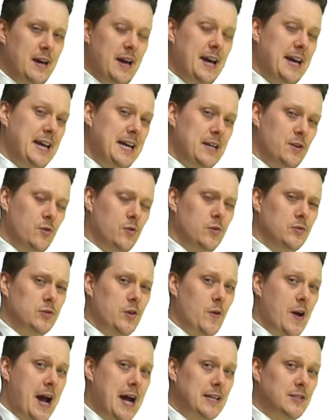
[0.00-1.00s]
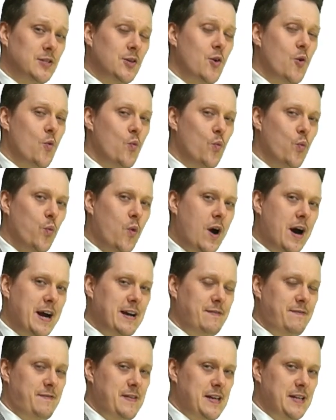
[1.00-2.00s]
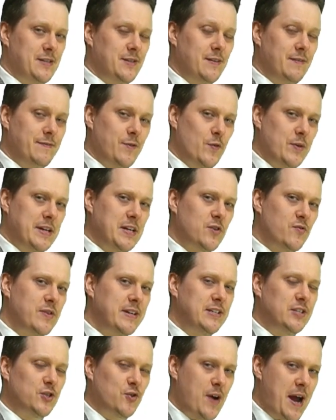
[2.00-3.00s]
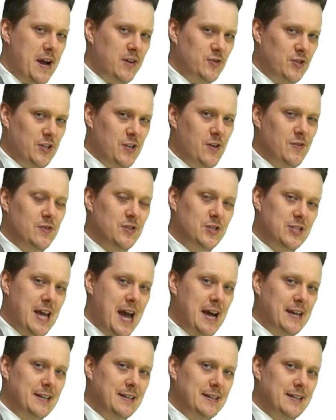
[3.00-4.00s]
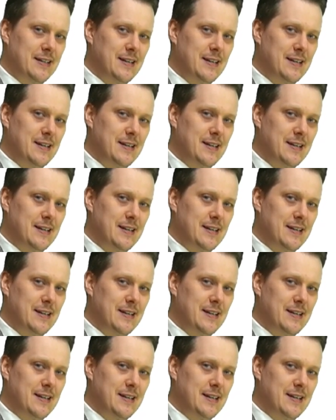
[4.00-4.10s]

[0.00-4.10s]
It also has wide feet for increased traction on the sand.